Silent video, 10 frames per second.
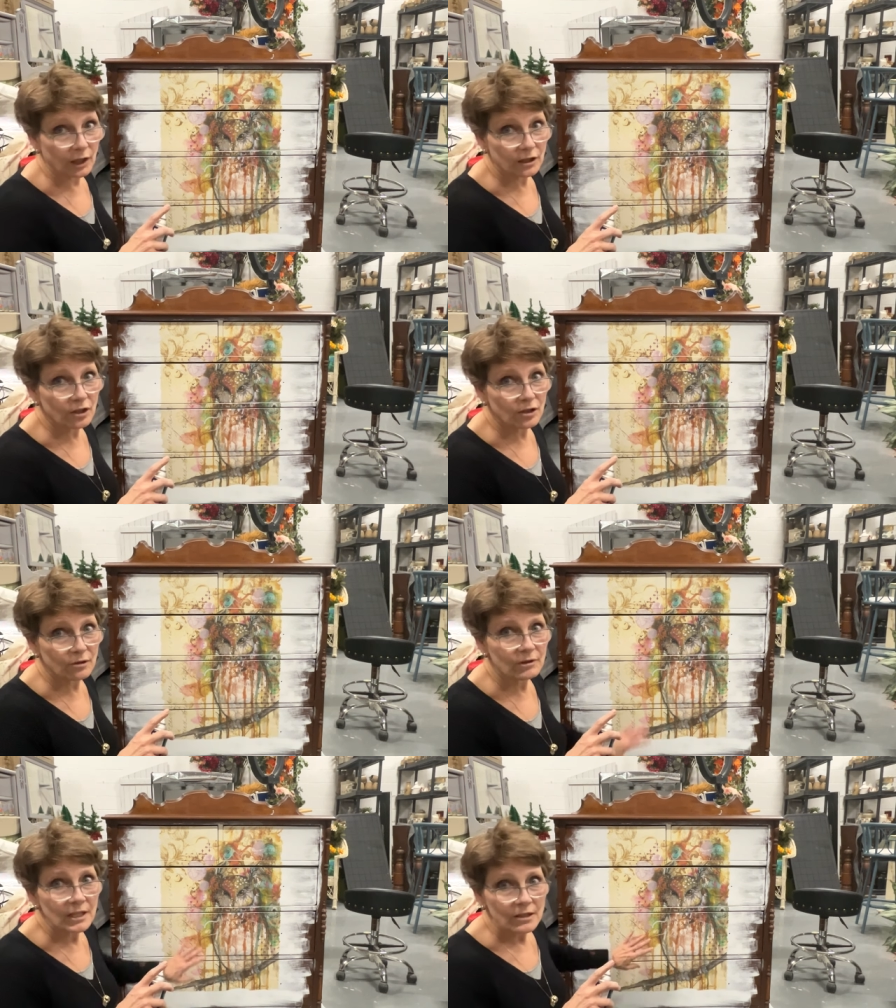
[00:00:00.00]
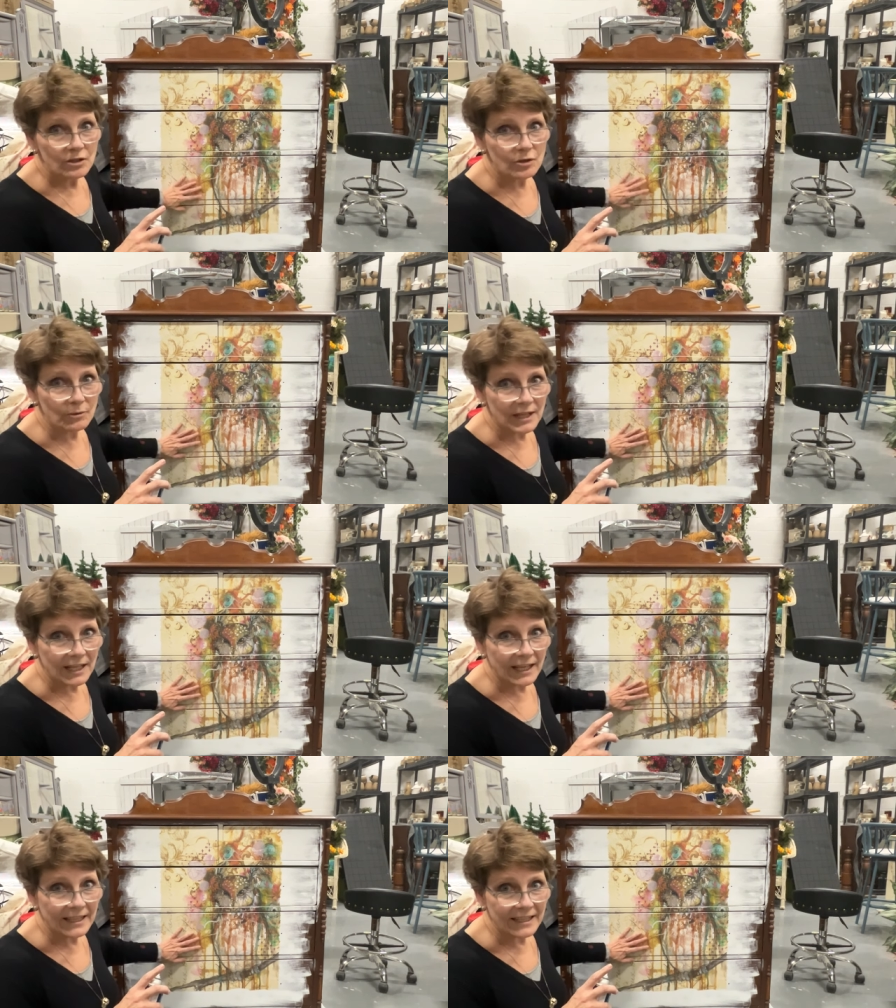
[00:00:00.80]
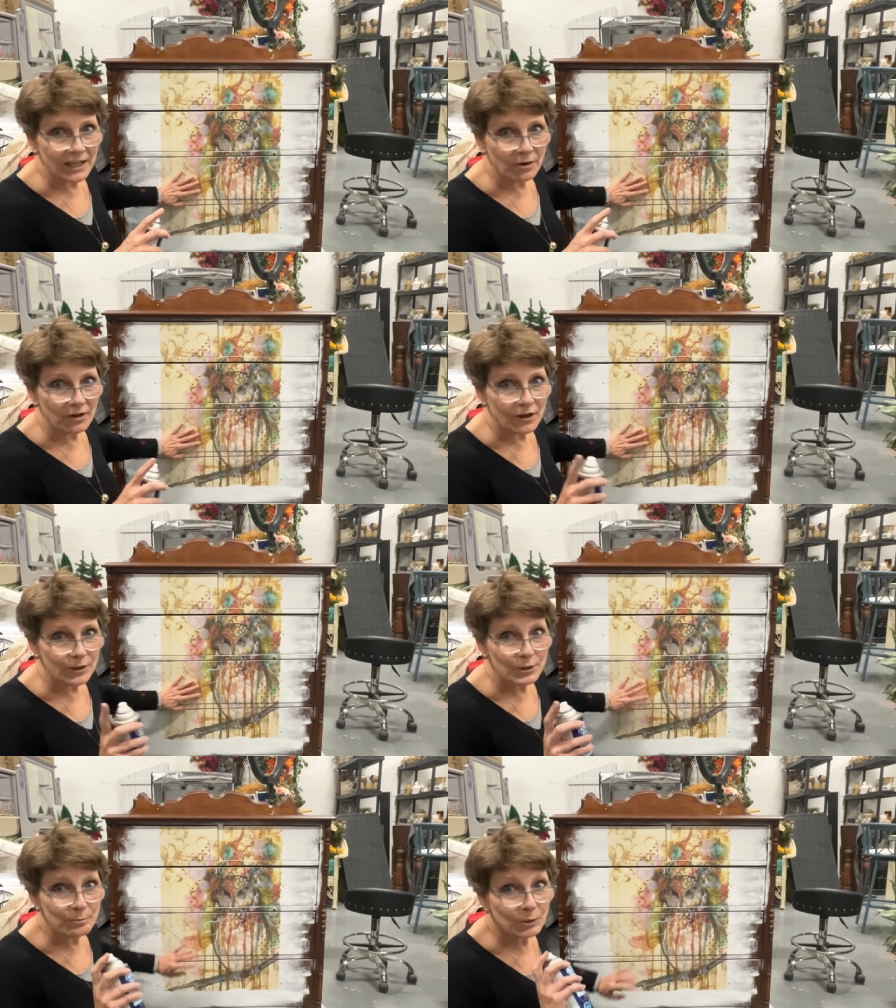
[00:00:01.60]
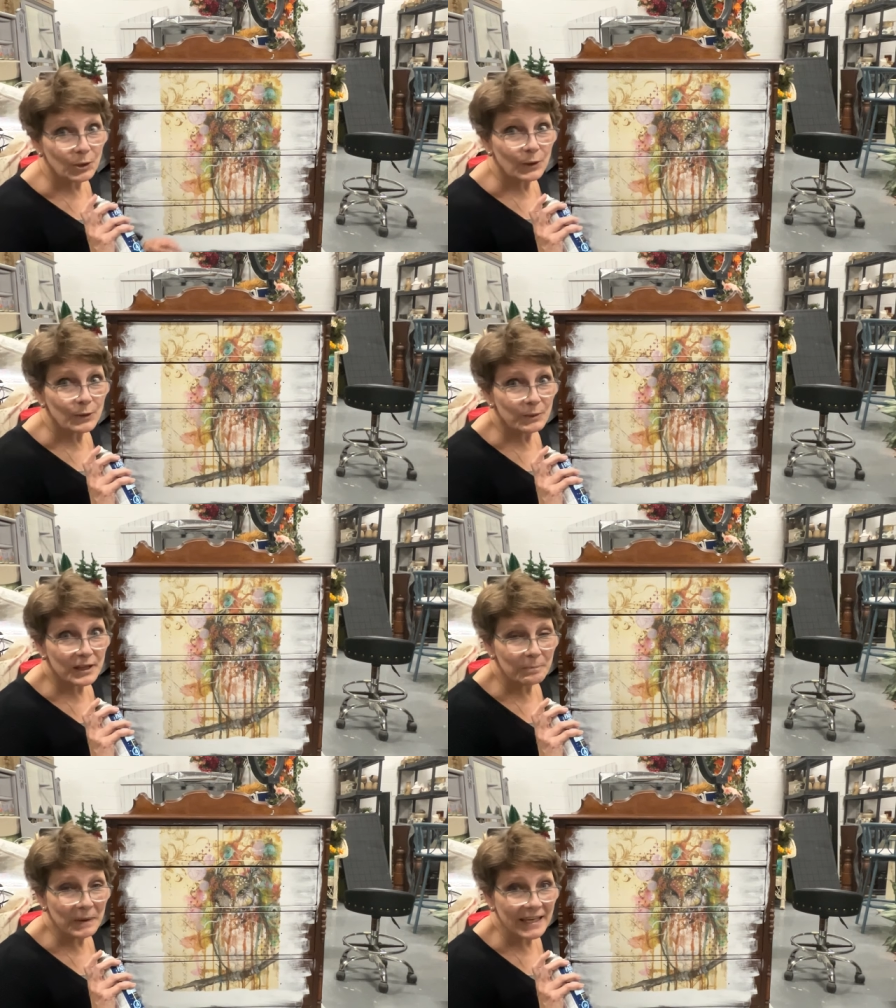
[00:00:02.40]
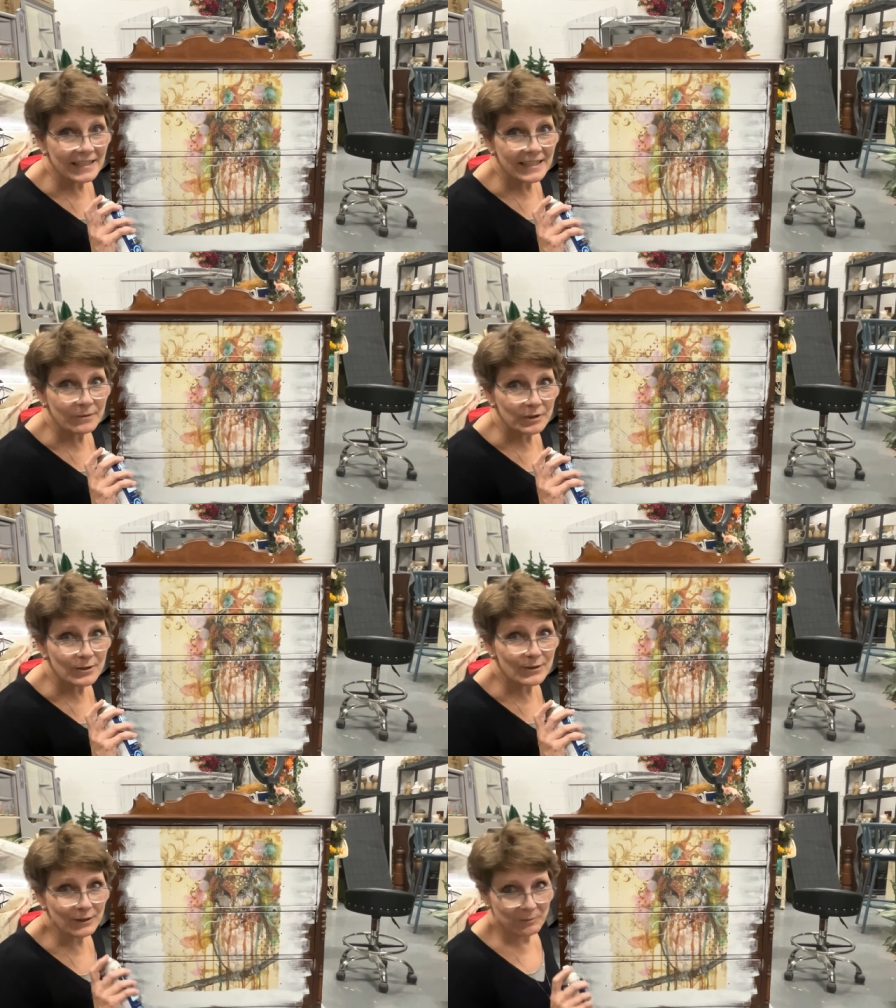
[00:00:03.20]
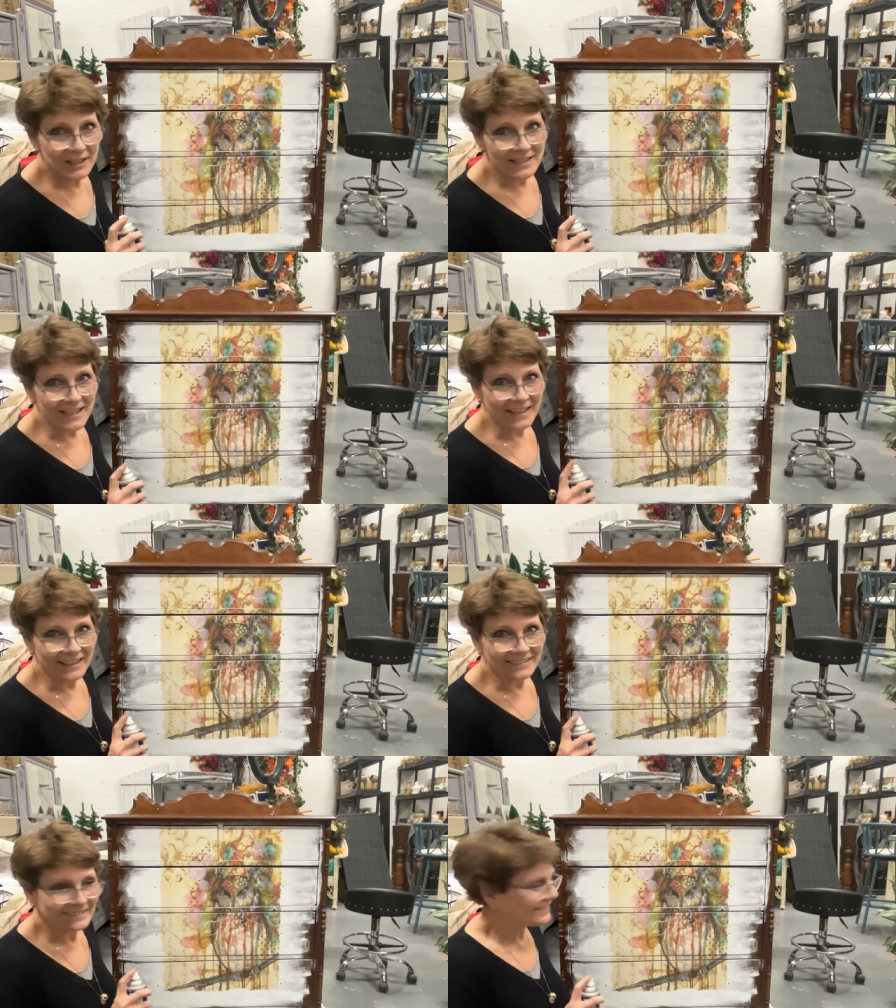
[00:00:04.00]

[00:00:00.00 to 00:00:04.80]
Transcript: I go, so then I can carry on tomorrow with the painting, which is going to be exciting.